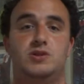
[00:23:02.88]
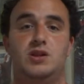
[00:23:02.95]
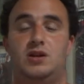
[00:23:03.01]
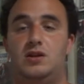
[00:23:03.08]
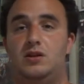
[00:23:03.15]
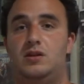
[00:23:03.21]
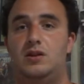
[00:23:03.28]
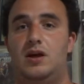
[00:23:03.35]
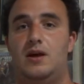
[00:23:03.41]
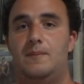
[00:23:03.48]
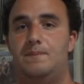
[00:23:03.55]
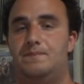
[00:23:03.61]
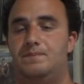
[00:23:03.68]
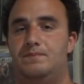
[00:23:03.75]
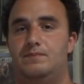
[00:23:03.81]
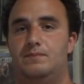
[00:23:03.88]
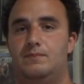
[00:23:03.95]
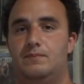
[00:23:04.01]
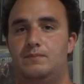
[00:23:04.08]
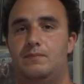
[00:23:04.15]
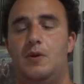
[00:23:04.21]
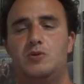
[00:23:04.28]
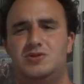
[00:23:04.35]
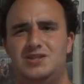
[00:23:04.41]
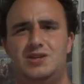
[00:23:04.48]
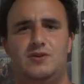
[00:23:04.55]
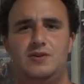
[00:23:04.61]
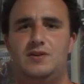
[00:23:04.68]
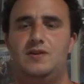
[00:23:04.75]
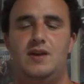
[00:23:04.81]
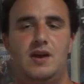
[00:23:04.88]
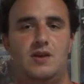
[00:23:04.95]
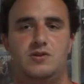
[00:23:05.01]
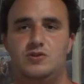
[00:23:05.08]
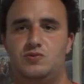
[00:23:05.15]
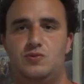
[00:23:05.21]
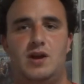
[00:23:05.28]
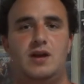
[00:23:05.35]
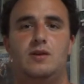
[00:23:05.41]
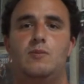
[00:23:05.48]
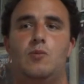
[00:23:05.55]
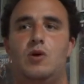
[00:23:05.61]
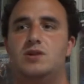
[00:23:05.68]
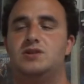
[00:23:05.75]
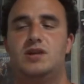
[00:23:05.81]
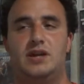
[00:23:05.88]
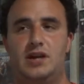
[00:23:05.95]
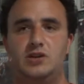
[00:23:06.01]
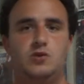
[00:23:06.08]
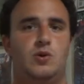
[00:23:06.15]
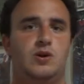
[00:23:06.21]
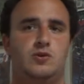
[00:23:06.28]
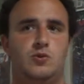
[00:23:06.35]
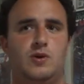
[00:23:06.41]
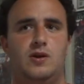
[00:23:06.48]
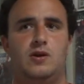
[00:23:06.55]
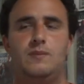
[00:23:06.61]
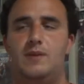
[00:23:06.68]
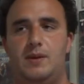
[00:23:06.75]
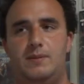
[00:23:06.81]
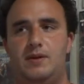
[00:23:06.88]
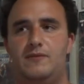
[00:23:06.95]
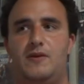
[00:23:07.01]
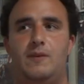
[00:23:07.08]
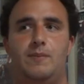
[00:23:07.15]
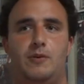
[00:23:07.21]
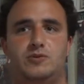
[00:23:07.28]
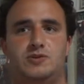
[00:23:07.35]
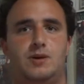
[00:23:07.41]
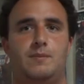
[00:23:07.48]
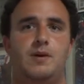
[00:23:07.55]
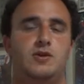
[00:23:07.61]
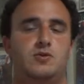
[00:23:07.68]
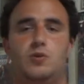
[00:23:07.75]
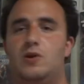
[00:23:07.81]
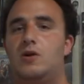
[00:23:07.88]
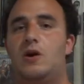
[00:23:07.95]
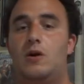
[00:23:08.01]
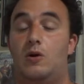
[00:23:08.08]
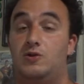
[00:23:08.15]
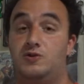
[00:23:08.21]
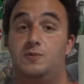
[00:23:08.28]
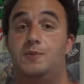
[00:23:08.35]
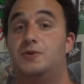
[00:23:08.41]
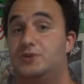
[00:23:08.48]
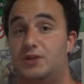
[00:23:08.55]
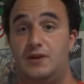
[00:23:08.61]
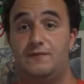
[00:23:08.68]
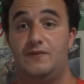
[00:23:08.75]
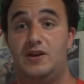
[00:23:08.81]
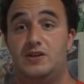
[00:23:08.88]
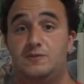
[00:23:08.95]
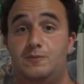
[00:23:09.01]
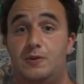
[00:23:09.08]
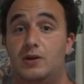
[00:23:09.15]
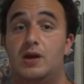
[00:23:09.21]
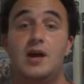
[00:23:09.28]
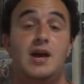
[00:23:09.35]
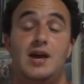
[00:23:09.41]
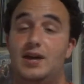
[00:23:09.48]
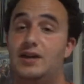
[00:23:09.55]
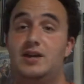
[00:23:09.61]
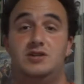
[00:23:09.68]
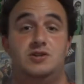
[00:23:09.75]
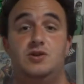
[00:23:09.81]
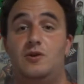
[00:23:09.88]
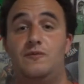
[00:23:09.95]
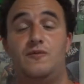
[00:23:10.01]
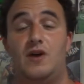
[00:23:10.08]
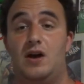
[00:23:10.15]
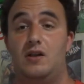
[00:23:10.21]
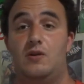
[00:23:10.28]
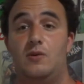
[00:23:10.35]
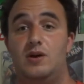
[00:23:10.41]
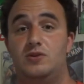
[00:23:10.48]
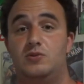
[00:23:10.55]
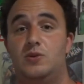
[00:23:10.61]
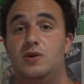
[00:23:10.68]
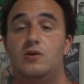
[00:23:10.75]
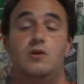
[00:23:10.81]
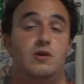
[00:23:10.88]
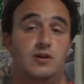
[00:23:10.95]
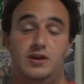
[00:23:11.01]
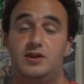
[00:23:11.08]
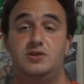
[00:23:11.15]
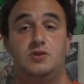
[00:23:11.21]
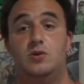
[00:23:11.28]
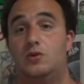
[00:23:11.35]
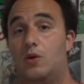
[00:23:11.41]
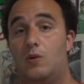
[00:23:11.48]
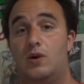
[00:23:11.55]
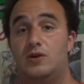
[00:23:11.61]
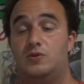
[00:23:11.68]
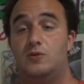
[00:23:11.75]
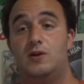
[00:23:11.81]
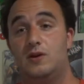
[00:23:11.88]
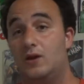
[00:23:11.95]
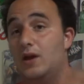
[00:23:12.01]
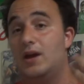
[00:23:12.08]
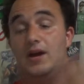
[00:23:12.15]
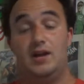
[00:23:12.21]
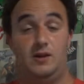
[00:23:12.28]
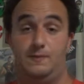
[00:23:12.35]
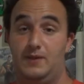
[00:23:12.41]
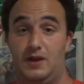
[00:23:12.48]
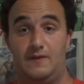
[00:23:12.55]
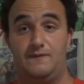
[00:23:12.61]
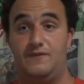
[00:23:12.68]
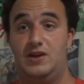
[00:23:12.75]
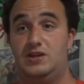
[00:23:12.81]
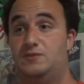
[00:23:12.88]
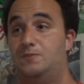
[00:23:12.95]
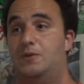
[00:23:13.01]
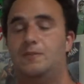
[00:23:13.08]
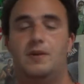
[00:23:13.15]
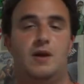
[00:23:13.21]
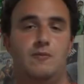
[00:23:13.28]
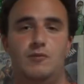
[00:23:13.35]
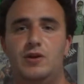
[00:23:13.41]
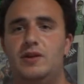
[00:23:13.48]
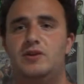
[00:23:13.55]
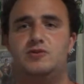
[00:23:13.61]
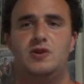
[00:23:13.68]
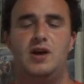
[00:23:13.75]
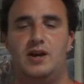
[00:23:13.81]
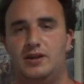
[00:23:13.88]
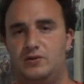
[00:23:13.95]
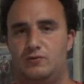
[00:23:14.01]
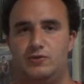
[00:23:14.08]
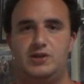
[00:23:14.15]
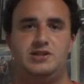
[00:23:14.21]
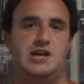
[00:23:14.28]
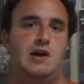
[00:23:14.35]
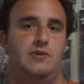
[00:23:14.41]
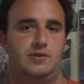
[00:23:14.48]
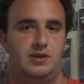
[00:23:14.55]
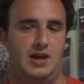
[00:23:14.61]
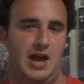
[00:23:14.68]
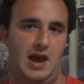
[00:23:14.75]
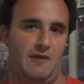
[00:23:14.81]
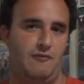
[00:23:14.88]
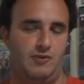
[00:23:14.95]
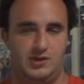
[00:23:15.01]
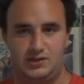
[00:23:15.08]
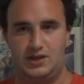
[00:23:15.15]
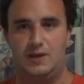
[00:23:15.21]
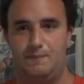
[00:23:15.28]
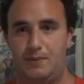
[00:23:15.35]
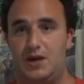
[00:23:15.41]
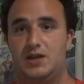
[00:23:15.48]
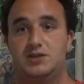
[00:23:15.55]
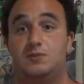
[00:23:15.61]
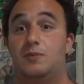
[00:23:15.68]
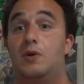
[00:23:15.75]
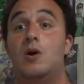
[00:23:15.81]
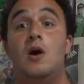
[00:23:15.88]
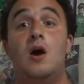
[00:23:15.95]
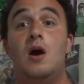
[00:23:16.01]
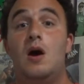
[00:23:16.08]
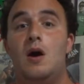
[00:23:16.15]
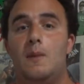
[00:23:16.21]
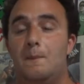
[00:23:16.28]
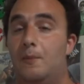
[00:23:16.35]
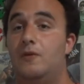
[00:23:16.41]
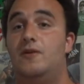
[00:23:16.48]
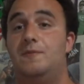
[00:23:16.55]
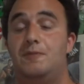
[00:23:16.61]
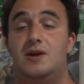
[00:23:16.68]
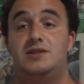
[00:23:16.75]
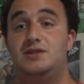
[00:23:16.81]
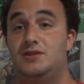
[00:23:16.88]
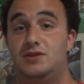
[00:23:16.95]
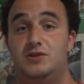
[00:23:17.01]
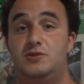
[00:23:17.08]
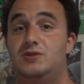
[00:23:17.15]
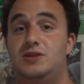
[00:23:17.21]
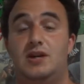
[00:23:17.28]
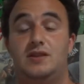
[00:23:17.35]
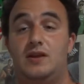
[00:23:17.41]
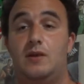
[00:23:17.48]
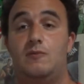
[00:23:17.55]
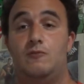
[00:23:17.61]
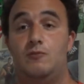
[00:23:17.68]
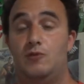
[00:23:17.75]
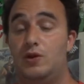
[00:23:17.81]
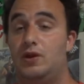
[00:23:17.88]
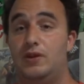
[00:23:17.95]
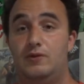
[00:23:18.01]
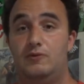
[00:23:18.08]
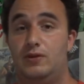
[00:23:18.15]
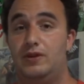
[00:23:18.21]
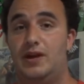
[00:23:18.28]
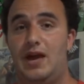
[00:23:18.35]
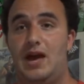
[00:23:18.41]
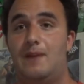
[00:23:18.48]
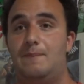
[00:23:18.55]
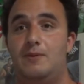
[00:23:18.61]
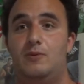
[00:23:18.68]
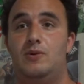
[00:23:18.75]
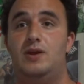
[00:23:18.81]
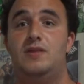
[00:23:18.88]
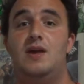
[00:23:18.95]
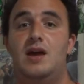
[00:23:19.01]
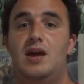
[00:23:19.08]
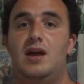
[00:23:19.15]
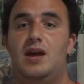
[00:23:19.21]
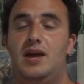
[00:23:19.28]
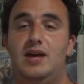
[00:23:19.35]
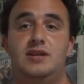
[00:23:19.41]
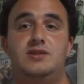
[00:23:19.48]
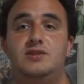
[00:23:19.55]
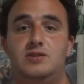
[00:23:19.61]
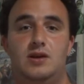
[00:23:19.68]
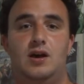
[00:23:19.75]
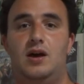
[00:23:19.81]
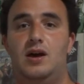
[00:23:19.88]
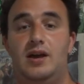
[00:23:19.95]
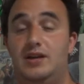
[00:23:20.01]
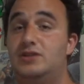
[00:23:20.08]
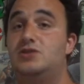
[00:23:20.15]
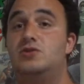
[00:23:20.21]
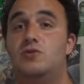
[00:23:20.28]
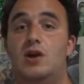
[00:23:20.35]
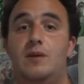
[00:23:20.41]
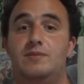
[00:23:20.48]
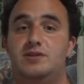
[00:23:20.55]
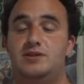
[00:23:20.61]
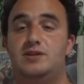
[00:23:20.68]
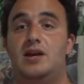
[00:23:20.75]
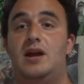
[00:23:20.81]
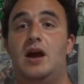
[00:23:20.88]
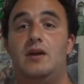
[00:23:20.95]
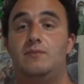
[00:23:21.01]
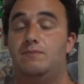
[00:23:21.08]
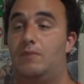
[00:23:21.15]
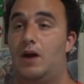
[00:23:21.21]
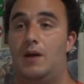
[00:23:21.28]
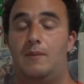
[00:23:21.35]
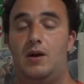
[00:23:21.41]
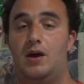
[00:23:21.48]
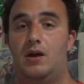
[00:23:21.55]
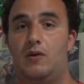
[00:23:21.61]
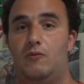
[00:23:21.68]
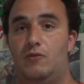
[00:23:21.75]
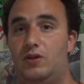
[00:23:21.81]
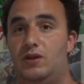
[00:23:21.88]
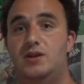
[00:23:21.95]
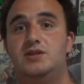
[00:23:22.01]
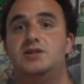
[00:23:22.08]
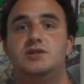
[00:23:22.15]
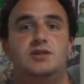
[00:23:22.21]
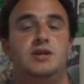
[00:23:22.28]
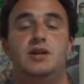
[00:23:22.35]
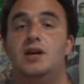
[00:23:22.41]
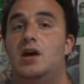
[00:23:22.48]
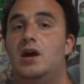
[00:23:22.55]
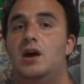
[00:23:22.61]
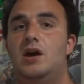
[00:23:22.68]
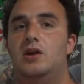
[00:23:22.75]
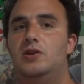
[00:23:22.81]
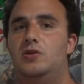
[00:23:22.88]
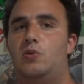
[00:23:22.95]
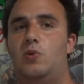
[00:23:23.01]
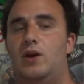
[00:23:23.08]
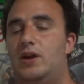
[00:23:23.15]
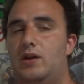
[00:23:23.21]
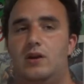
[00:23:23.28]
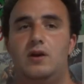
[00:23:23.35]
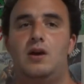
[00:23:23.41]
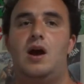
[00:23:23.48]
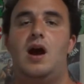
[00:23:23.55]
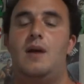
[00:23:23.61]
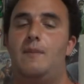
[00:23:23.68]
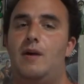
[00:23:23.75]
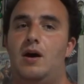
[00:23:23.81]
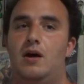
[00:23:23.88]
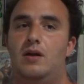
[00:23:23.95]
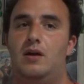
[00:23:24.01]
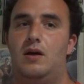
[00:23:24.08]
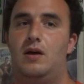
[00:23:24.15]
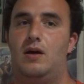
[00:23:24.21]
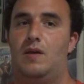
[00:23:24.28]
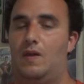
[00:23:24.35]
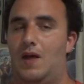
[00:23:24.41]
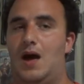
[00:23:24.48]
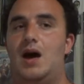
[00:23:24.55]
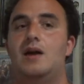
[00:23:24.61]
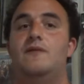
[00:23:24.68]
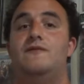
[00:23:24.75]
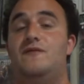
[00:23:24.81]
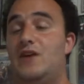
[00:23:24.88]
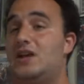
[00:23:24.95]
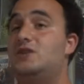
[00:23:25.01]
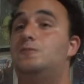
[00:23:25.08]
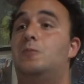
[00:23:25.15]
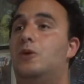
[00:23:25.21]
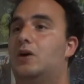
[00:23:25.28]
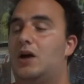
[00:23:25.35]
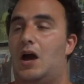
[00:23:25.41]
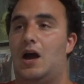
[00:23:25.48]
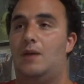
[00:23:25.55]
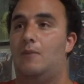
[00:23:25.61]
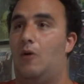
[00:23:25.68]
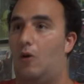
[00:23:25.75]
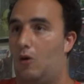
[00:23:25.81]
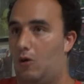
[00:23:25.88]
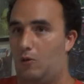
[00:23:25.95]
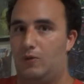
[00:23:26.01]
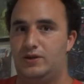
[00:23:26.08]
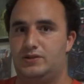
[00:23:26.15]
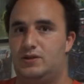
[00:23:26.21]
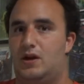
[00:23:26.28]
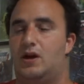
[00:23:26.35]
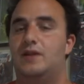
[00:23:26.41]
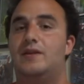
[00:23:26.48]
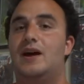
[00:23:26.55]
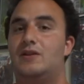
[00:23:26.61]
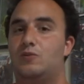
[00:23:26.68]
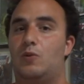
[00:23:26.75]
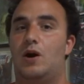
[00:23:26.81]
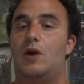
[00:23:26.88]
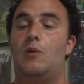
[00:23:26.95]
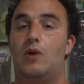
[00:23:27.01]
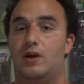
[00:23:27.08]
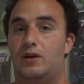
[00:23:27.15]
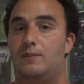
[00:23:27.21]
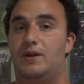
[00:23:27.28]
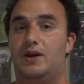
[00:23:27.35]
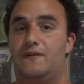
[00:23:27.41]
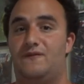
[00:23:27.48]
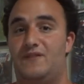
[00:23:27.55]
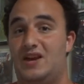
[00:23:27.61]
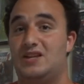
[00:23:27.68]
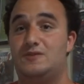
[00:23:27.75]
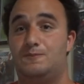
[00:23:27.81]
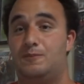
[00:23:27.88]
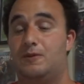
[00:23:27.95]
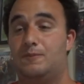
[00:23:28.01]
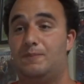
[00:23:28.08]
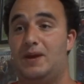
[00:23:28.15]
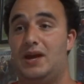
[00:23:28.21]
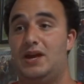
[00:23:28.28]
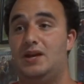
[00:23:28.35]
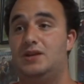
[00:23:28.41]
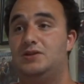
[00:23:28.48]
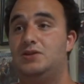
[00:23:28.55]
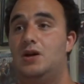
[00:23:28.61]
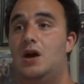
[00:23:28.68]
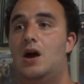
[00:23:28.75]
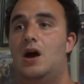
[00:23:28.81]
little posts here and there, just random ones like I do on Twitter. Maybe if I post something on Twitter, I'll also post it on Facebook. In case you don't follow on Twitter or in case you don't go on Twitter, it'll be on Facebook. But I'm really trying to reach out to every site possible. Movie Press is a new site that I'm really, really happy with. Instagram is a site I'm on religiously. Twitter, I'm on a lot. Facebook, I'm always on. That's why I wanted to make a Facebook page.